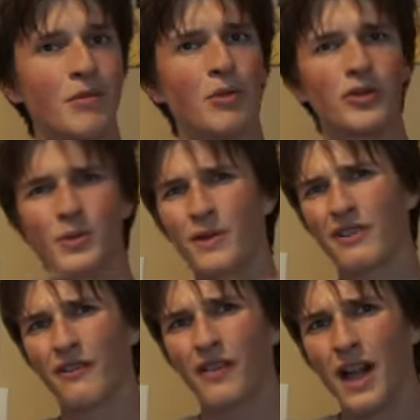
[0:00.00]
once we go to
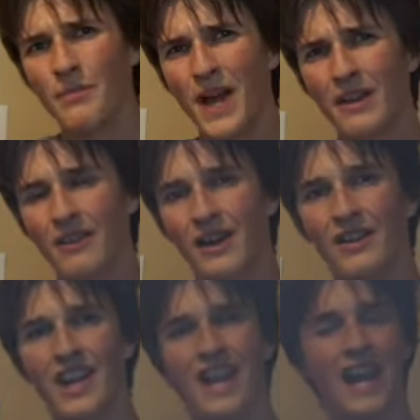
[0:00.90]
a flat background
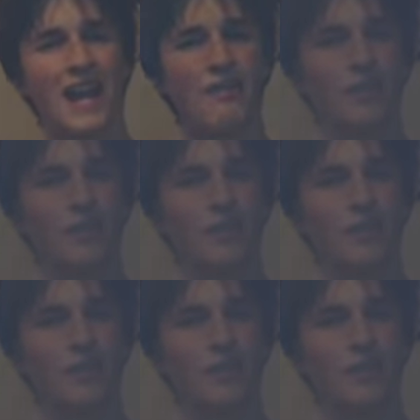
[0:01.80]
and we